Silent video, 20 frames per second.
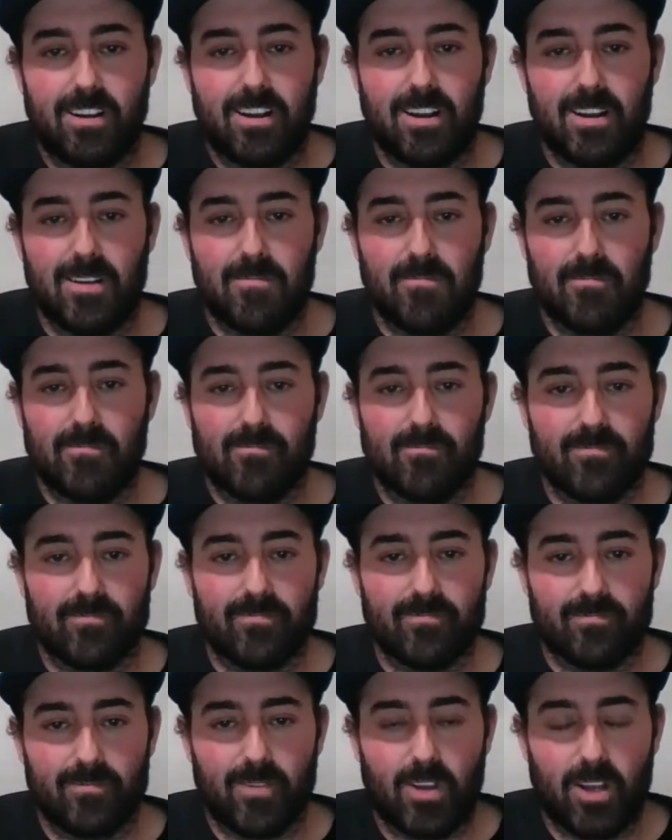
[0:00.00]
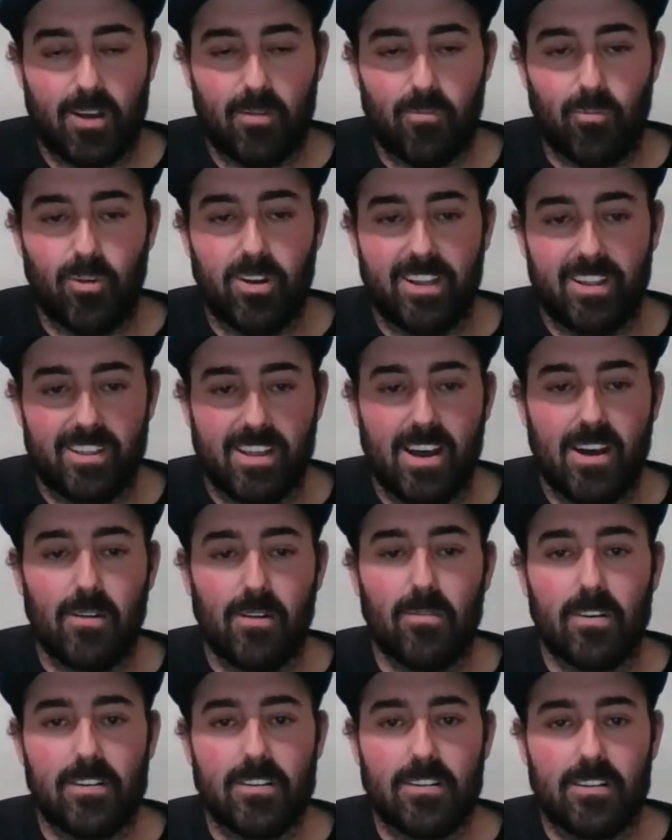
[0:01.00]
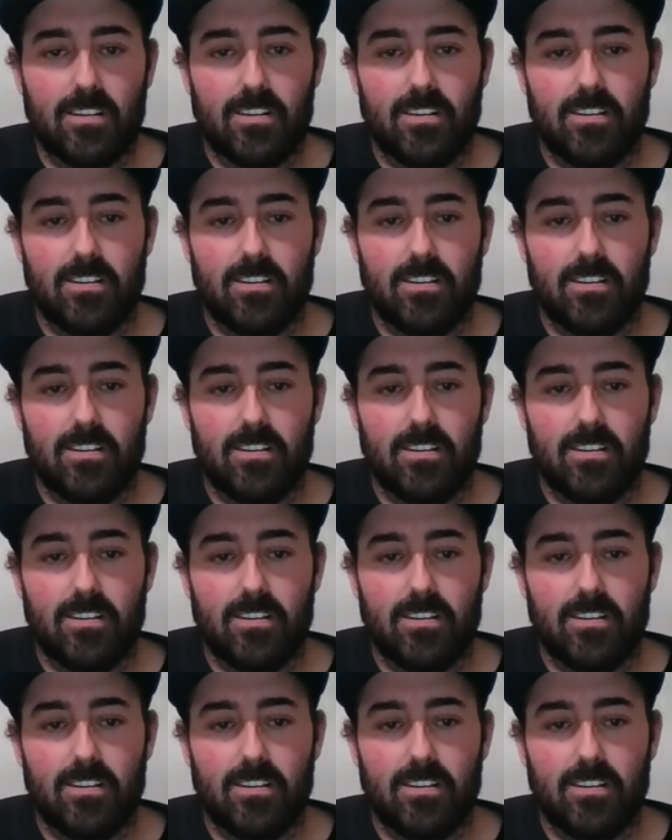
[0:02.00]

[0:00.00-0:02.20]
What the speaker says: I'm winning that one.